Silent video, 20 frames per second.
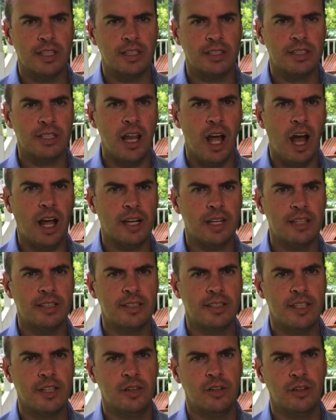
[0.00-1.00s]
is not
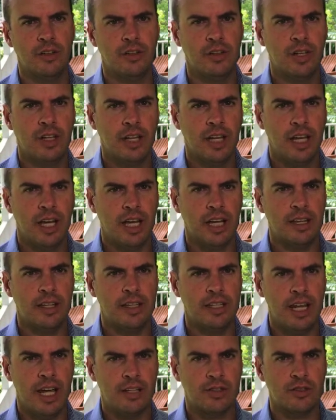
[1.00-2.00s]
considered in
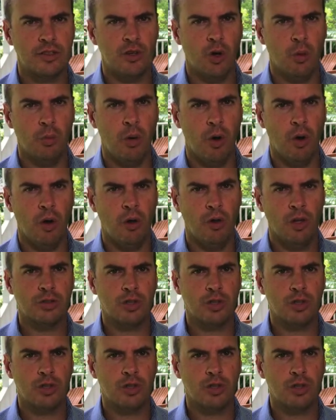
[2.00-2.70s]
the debt snowball.